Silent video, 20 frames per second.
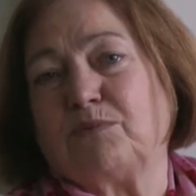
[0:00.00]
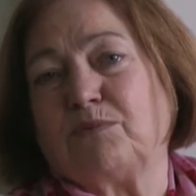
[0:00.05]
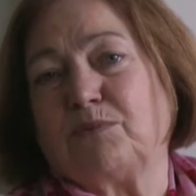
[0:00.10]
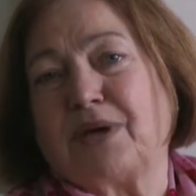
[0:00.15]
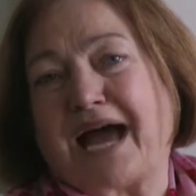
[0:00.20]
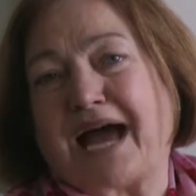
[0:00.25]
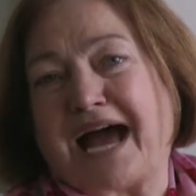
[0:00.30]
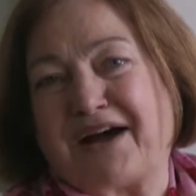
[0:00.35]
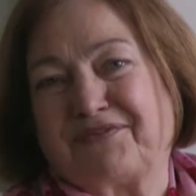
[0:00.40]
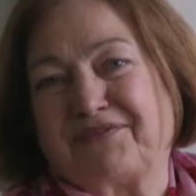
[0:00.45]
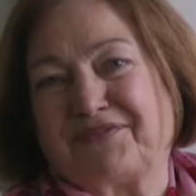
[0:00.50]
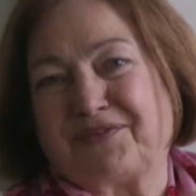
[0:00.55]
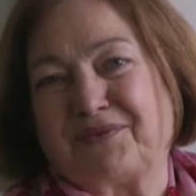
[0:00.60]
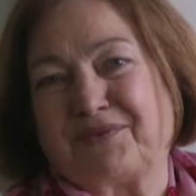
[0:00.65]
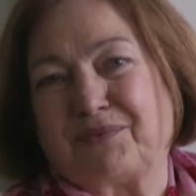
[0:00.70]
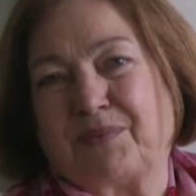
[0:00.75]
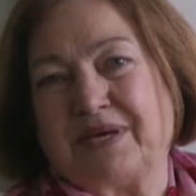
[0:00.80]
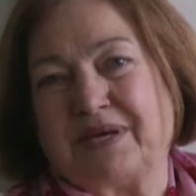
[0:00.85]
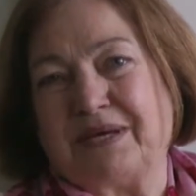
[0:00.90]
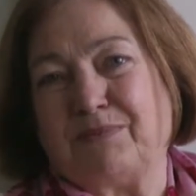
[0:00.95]
it on behalf of
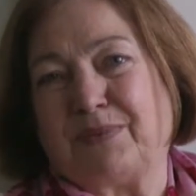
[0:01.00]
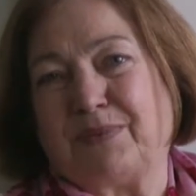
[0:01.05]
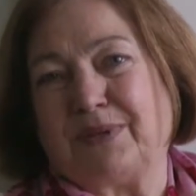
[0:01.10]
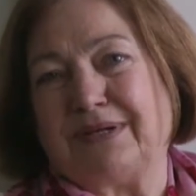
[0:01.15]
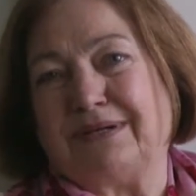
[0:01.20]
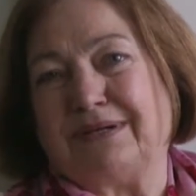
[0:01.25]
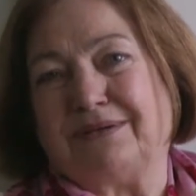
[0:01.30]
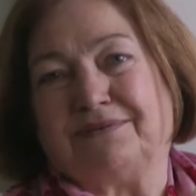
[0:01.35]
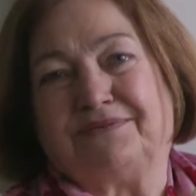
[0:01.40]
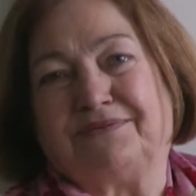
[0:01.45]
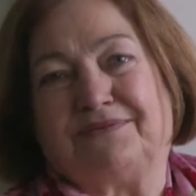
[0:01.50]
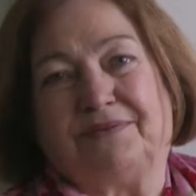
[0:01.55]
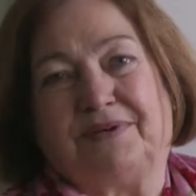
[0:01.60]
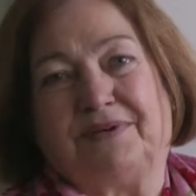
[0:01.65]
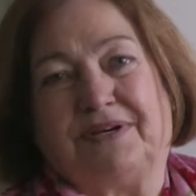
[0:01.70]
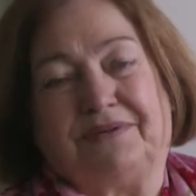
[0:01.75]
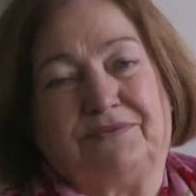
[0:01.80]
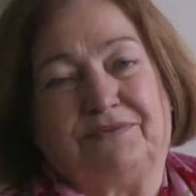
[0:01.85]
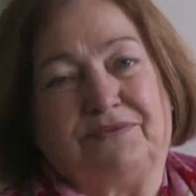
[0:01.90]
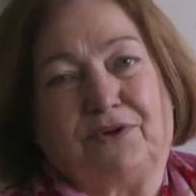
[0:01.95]
the people
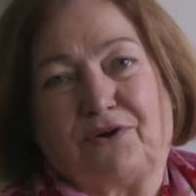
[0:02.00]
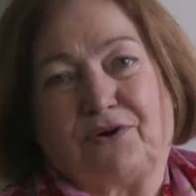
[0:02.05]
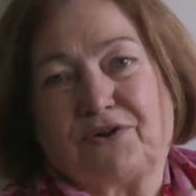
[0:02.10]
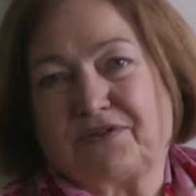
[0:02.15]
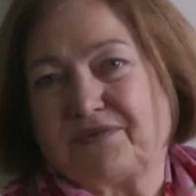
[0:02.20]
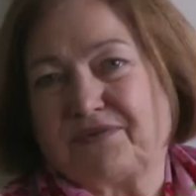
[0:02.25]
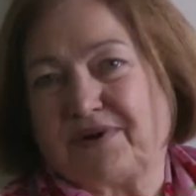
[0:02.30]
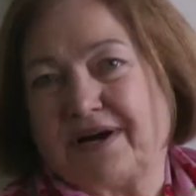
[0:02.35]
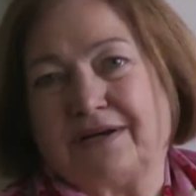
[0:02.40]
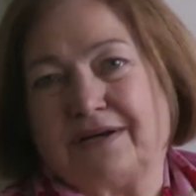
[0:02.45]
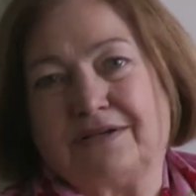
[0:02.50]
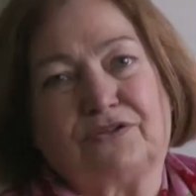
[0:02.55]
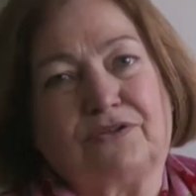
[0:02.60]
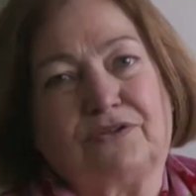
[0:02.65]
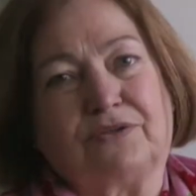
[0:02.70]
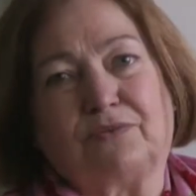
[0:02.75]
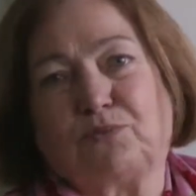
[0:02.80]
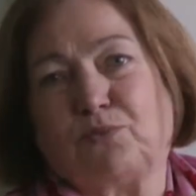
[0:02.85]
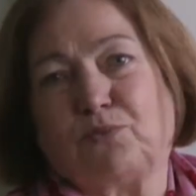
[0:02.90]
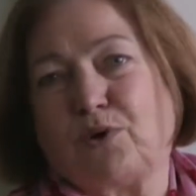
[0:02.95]
of North Ireland
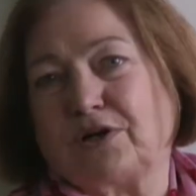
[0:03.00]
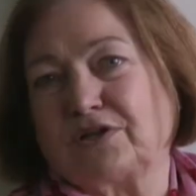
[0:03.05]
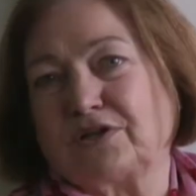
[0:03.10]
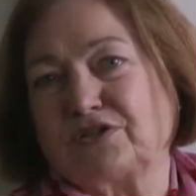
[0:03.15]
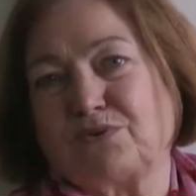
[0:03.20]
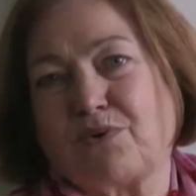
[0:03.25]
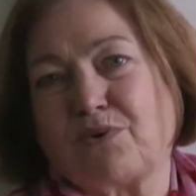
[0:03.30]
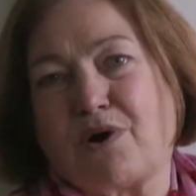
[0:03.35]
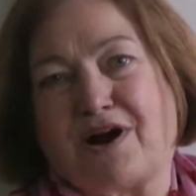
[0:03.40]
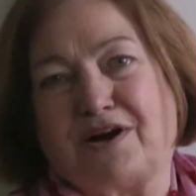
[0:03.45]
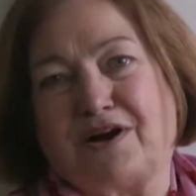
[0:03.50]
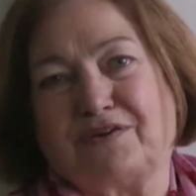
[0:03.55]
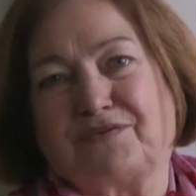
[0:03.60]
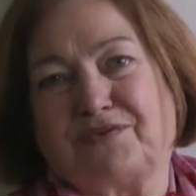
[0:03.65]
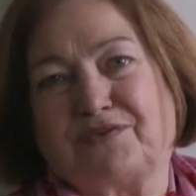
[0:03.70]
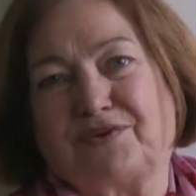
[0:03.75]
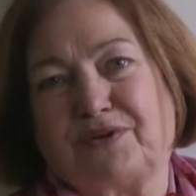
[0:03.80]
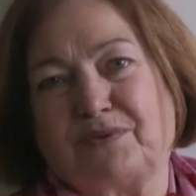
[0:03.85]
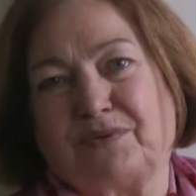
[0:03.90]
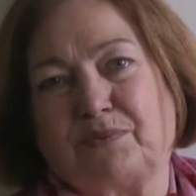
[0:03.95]
who worked so hard
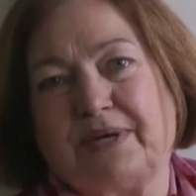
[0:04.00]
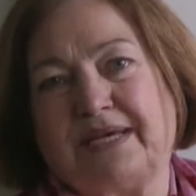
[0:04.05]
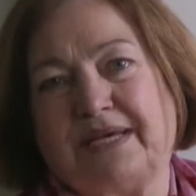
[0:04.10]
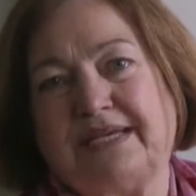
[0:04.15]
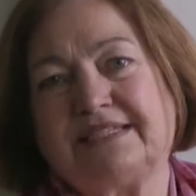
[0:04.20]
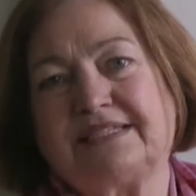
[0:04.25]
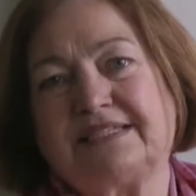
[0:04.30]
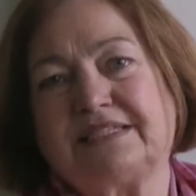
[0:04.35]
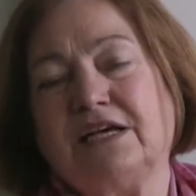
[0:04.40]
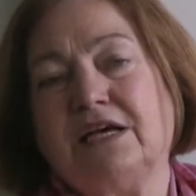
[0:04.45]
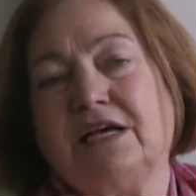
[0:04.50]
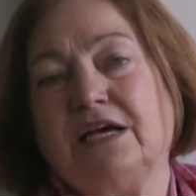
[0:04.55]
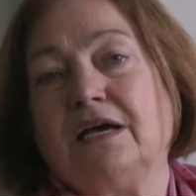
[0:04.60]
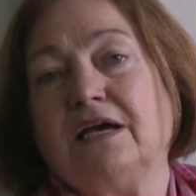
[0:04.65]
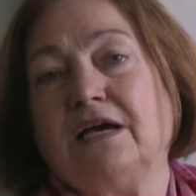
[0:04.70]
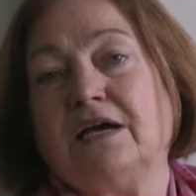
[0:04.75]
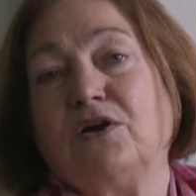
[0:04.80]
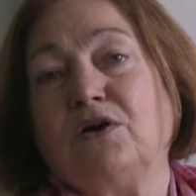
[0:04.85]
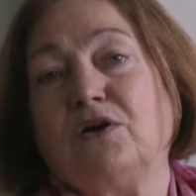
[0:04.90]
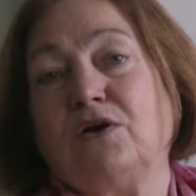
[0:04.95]
for their peace.
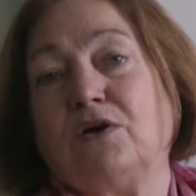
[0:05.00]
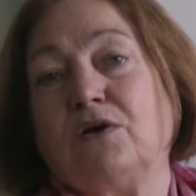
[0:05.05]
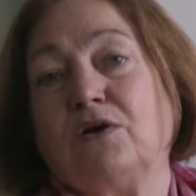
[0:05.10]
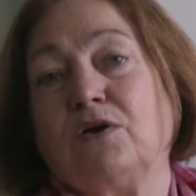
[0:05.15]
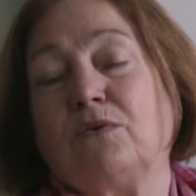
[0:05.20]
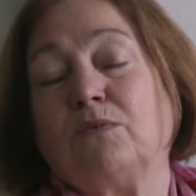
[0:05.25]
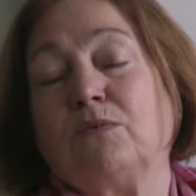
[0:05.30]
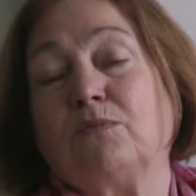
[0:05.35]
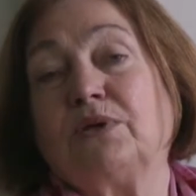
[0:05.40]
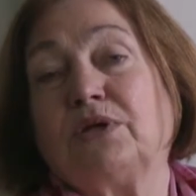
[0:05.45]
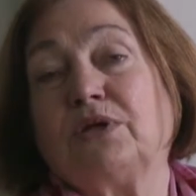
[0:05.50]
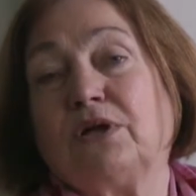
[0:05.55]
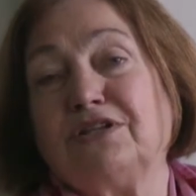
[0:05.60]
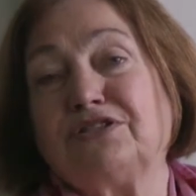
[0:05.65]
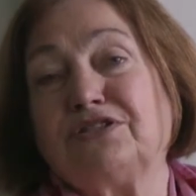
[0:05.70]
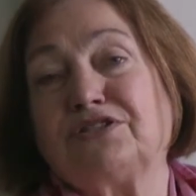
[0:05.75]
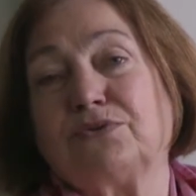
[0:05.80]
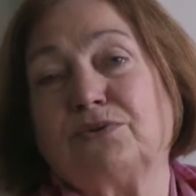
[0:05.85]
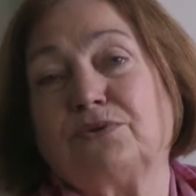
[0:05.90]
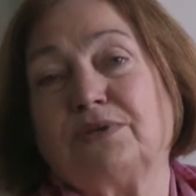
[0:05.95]
But
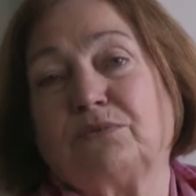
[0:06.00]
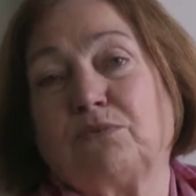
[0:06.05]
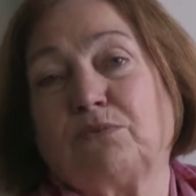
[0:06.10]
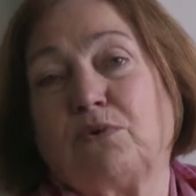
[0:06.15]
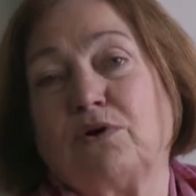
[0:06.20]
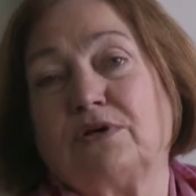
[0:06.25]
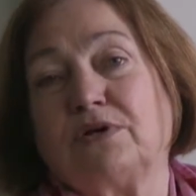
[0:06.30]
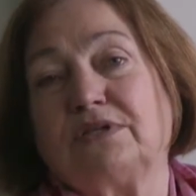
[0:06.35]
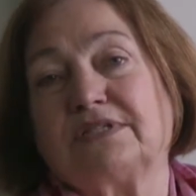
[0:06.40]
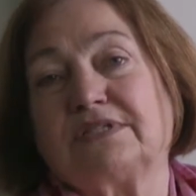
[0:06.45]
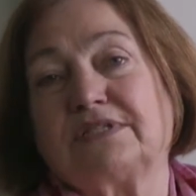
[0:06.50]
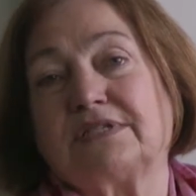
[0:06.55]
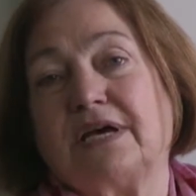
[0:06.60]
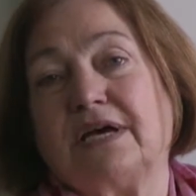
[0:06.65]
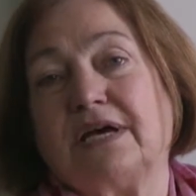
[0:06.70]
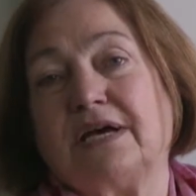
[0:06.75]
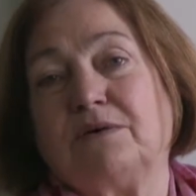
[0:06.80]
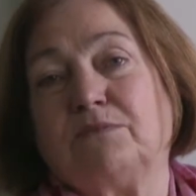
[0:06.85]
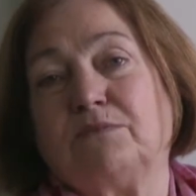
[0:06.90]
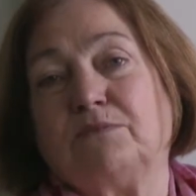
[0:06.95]
also it was,
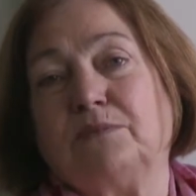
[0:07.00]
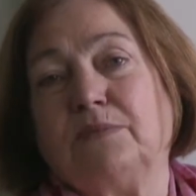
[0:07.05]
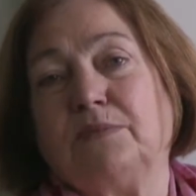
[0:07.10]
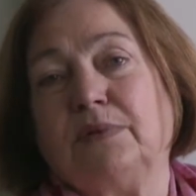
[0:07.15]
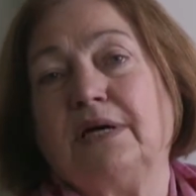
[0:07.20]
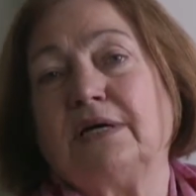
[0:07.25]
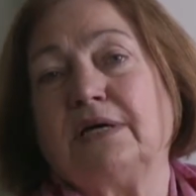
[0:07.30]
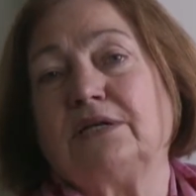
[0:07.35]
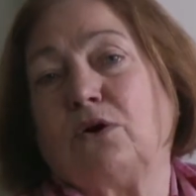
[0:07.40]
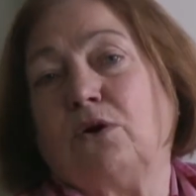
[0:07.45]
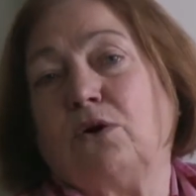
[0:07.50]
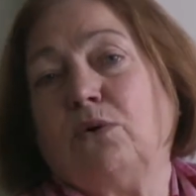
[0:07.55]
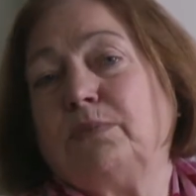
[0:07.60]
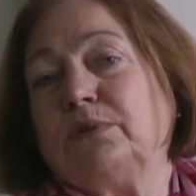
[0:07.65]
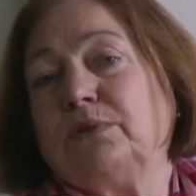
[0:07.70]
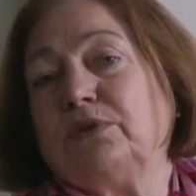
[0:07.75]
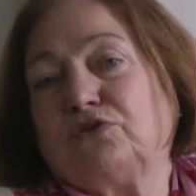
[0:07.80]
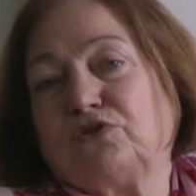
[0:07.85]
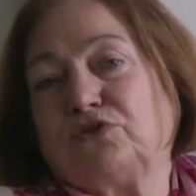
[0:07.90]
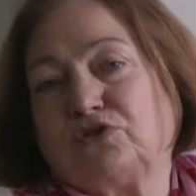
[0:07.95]
it
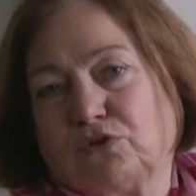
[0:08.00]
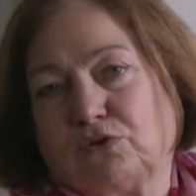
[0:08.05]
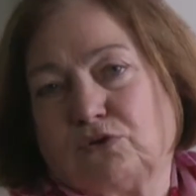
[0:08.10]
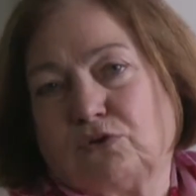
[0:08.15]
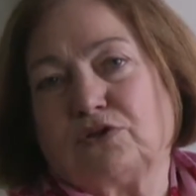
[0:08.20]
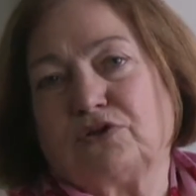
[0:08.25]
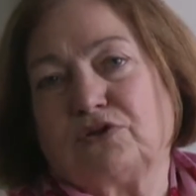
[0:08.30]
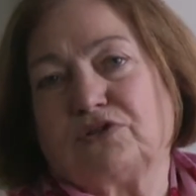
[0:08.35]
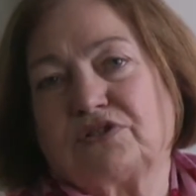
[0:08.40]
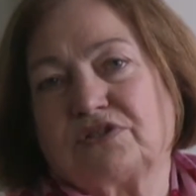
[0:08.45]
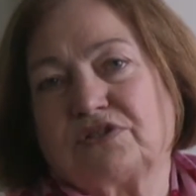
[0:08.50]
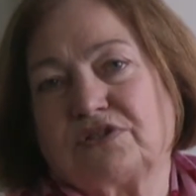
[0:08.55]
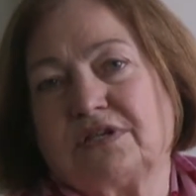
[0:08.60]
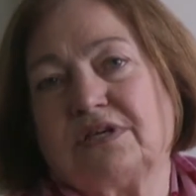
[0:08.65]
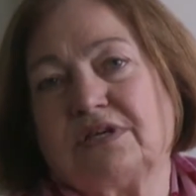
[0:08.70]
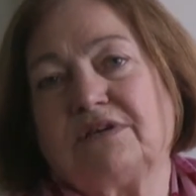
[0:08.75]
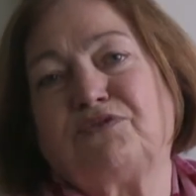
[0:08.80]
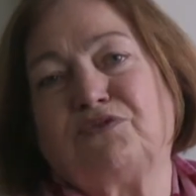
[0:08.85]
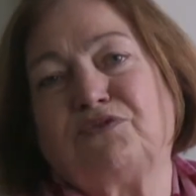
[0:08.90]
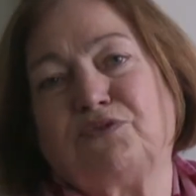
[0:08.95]
opened doors,
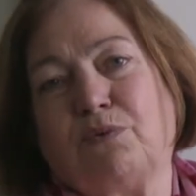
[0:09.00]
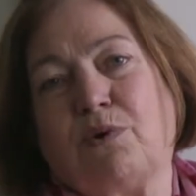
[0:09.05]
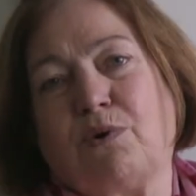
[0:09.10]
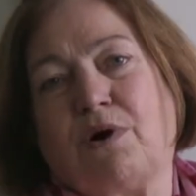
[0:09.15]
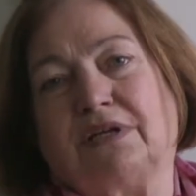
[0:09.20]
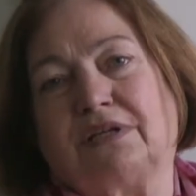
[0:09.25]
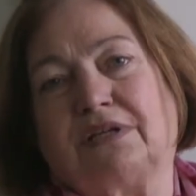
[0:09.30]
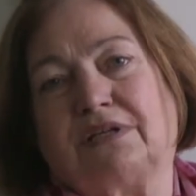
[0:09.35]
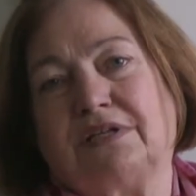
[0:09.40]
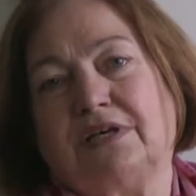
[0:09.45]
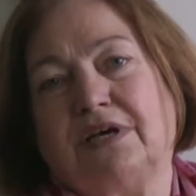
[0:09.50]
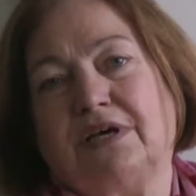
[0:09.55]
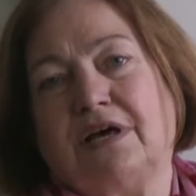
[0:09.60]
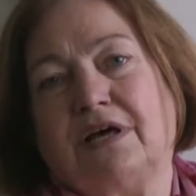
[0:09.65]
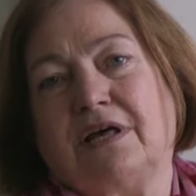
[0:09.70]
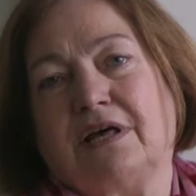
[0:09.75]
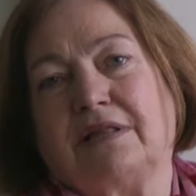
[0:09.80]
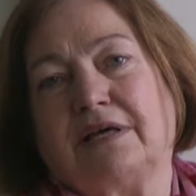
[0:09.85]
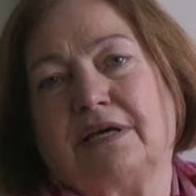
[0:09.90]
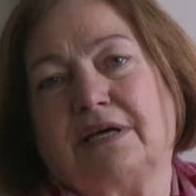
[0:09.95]
if you want,
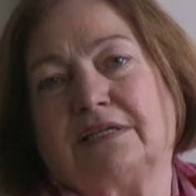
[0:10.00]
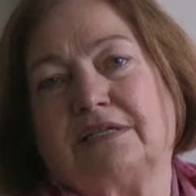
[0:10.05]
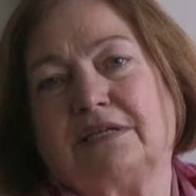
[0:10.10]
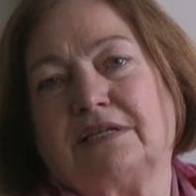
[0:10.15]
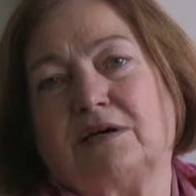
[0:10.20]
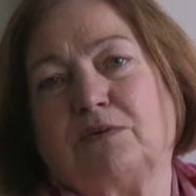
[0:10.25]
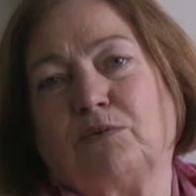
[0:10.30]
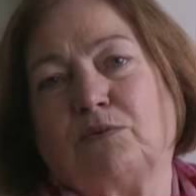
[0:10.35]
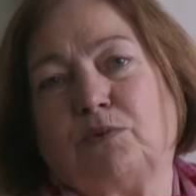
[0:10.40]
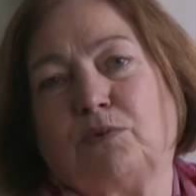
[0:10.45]
that